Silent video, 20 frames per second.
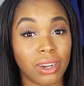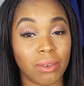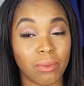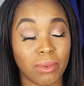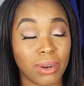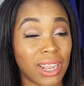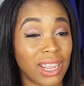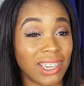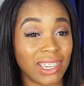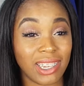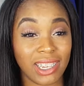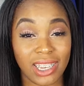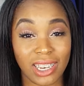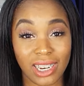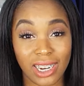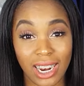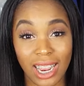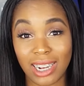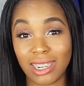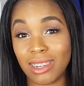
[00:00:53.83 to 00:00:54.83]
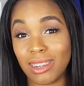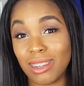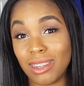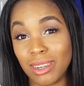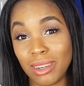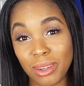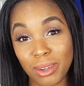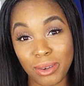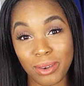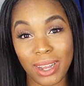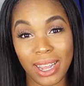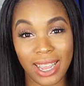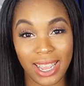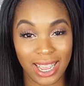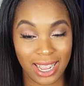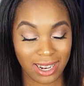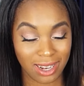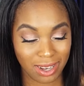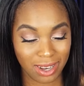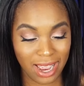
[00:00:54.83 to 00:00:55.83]
when I seen it I just knew I
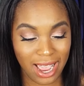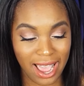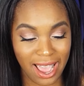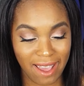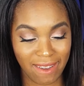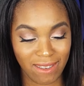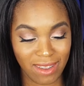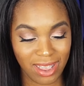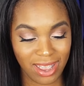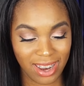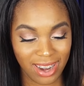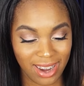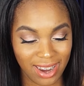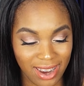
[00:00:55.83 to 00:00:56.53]
had to have it.